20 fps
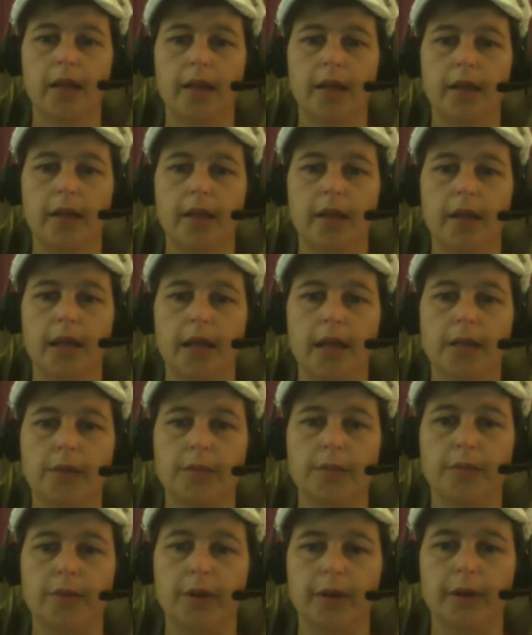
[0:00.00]
That's
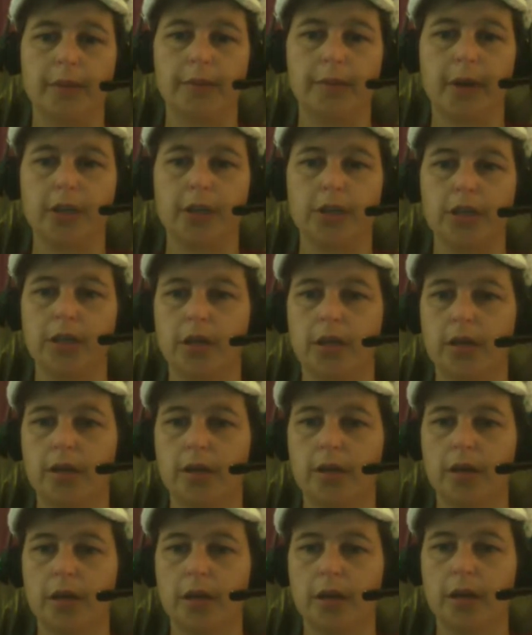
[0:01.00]
pretty much
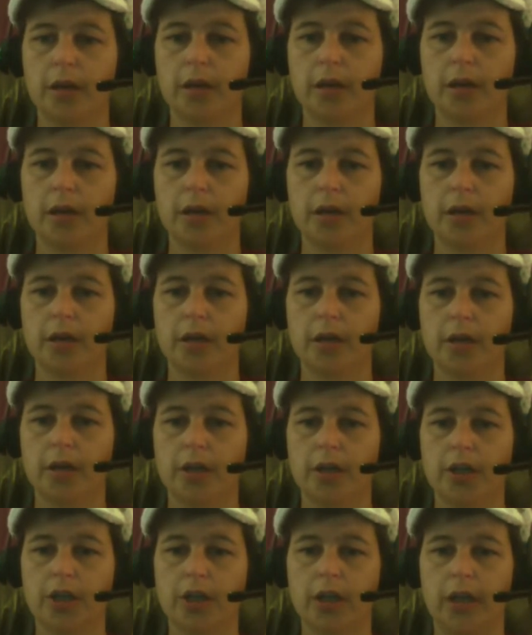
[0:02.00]

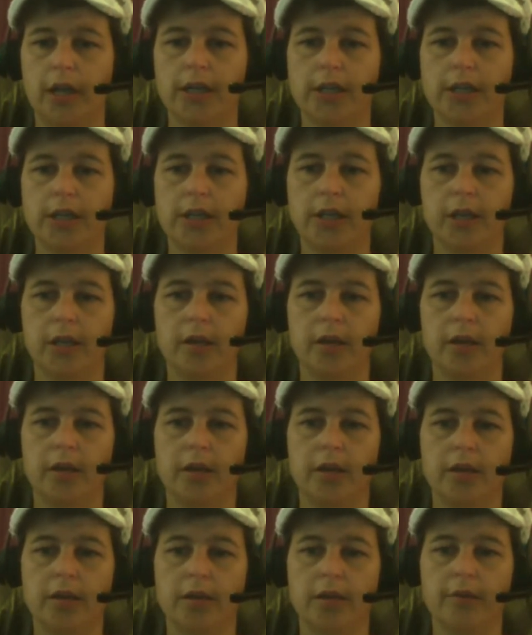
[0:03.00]
changing
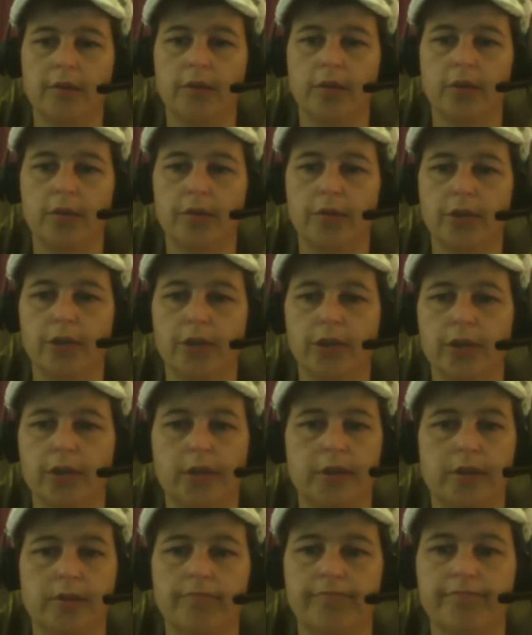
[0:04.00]
the different
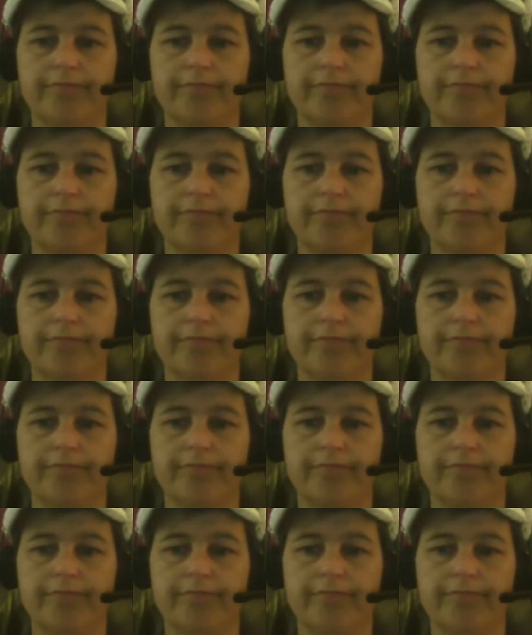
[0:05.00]
options.